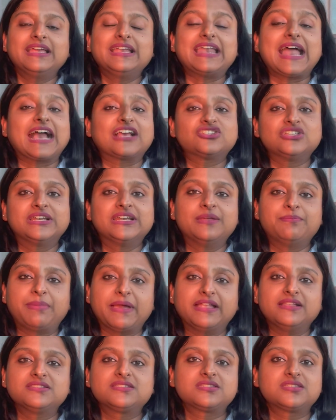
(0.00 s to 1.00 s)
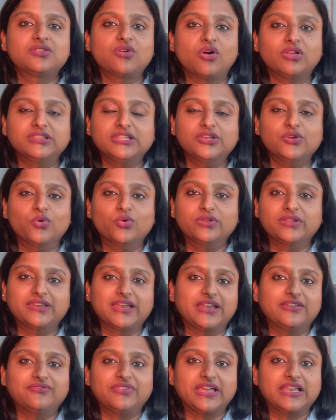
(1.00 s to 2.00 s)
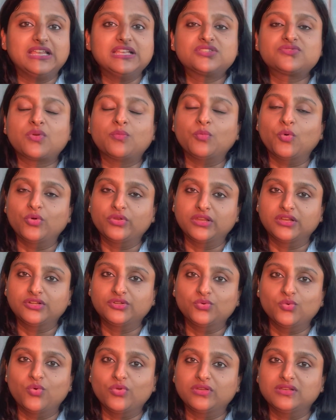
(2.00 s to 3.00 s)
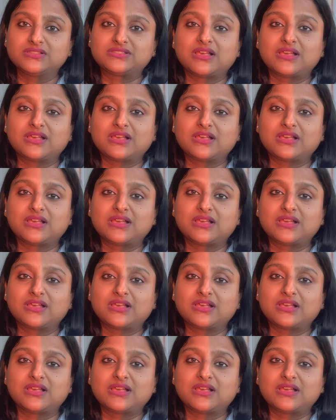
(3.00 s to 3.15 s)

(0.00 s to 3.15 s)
It actually depends on the owner and varies from owner to owner.